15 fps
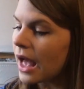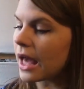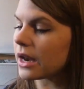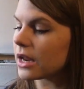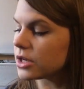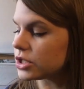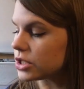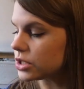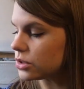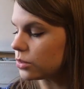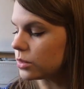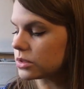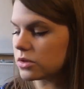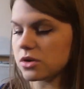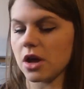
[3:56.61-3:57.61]
and I just thought
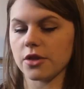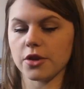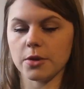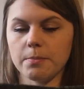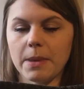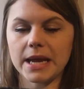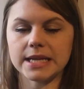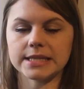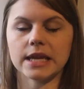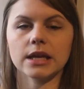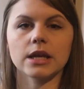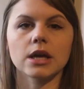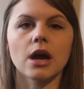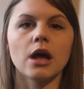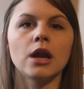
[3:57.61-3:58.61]
it was another
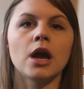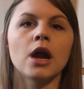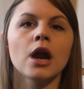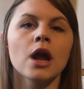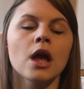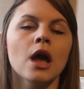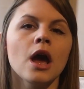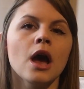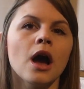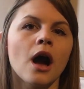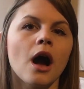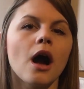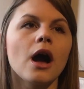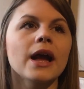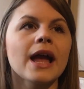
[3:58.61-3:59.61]
basic colour.
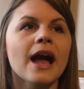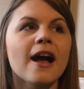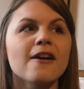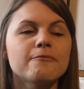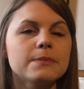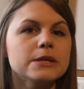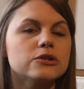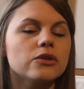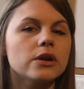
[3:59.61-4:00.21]
I have been